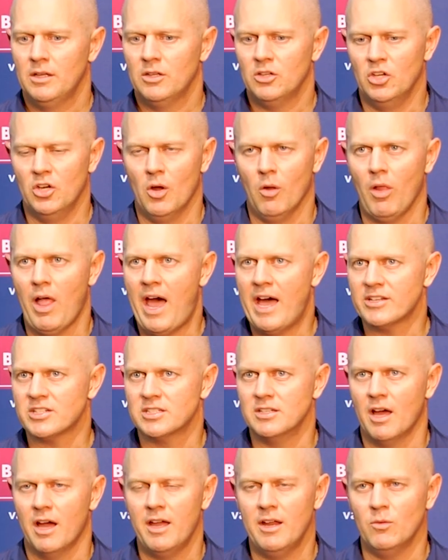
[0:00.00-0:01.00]
you know
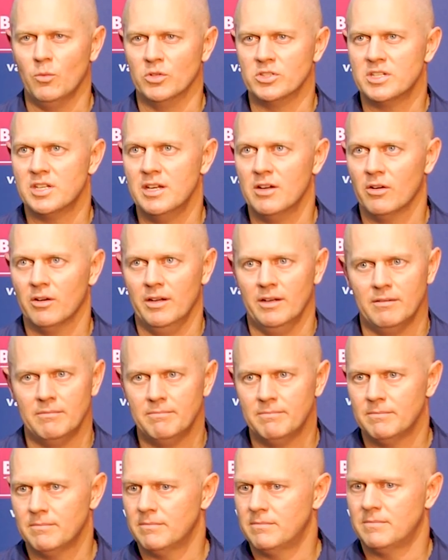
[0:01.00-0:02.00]
last night was here at
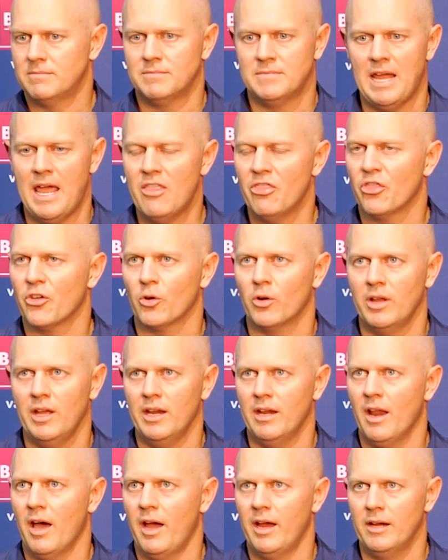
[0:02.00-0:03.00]
10:30
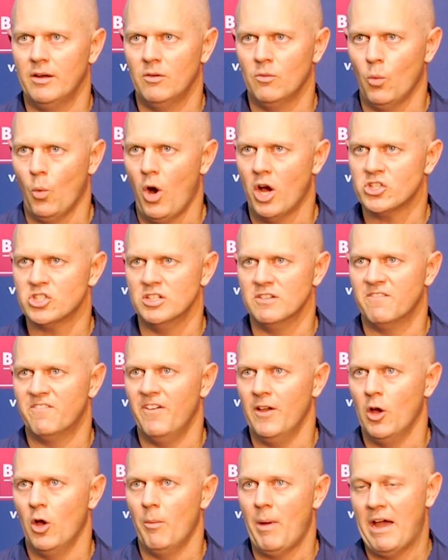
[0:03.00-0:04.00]
at night watching
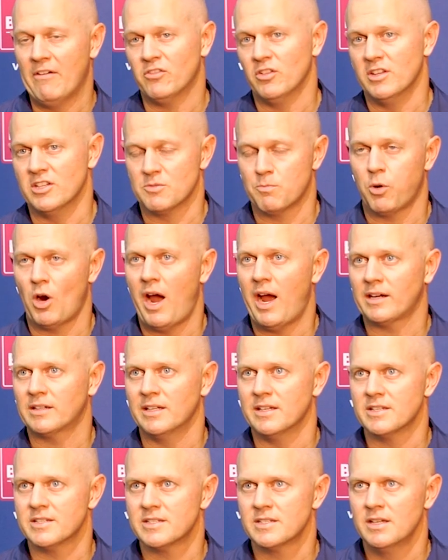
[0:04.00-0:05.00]
film after this
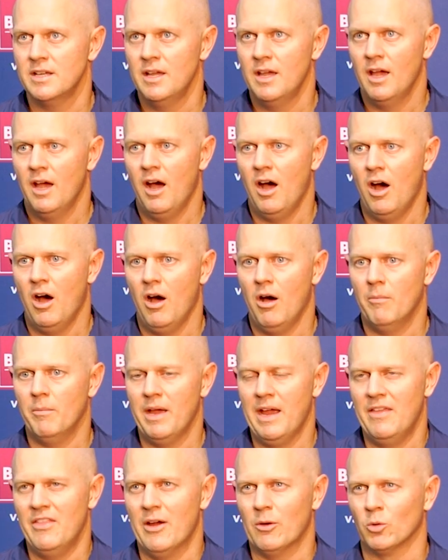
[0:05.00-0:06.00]
practice, um,
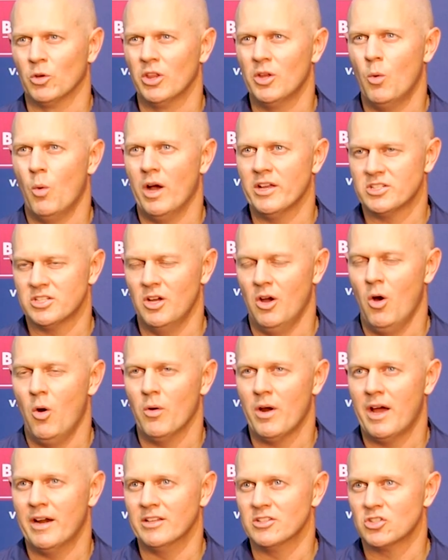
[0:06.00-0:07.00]
and that really wants to
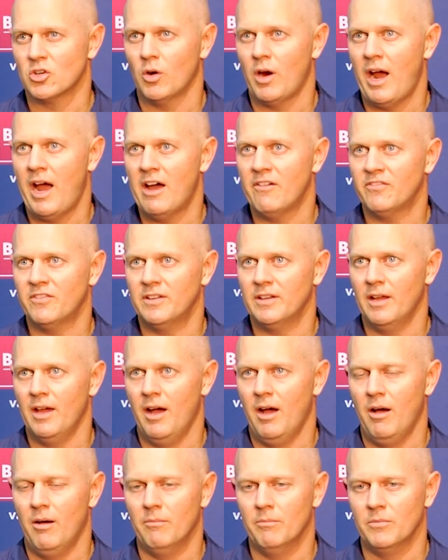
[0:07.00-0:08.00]
hone on his craft.
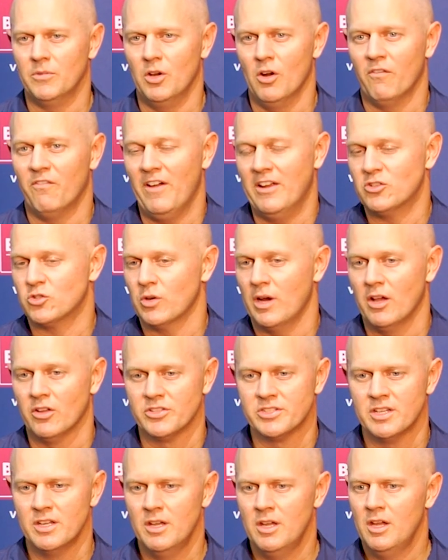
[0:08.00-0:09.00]
Um, you know,
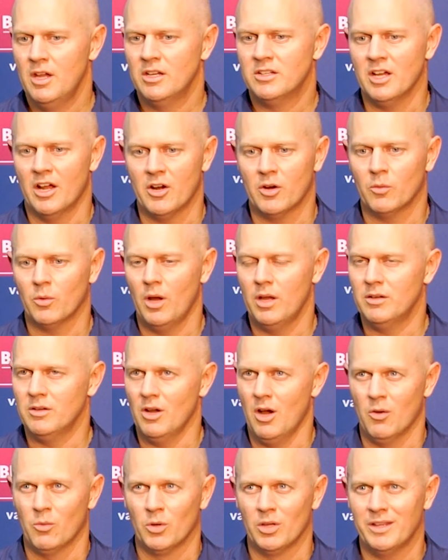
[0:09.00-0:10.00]
Fentrell's done a,
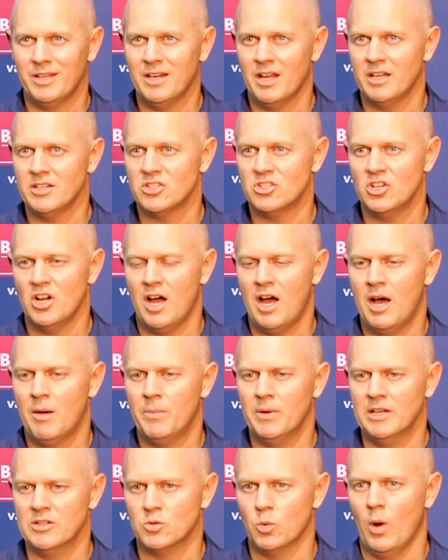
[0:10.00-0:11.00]
a really nice
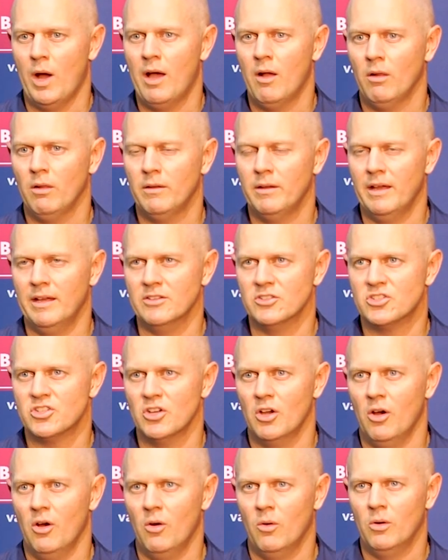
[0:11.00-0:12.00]
job as well, and
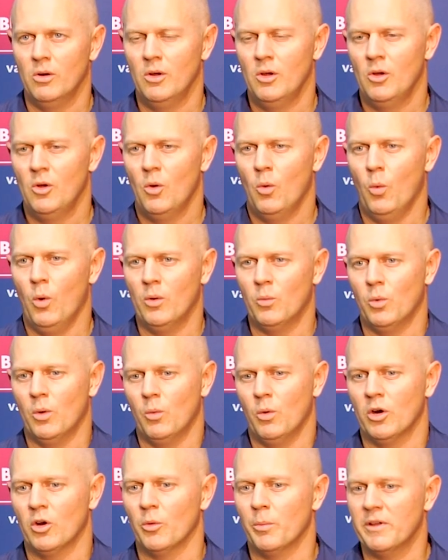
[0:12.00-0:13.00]
so what
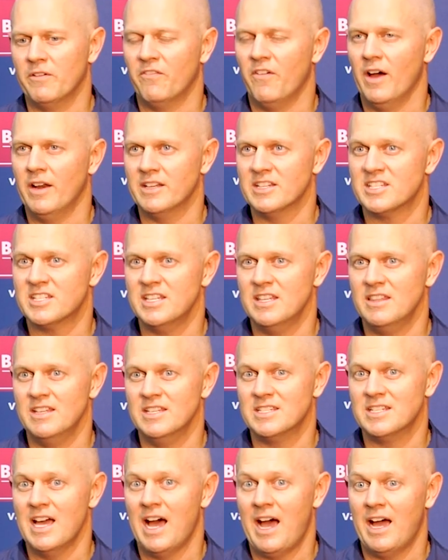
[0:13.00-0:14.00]
what will be fun to see
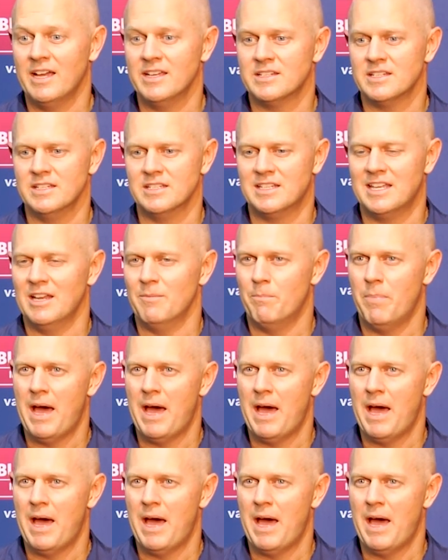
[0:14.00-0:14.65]
these guys is get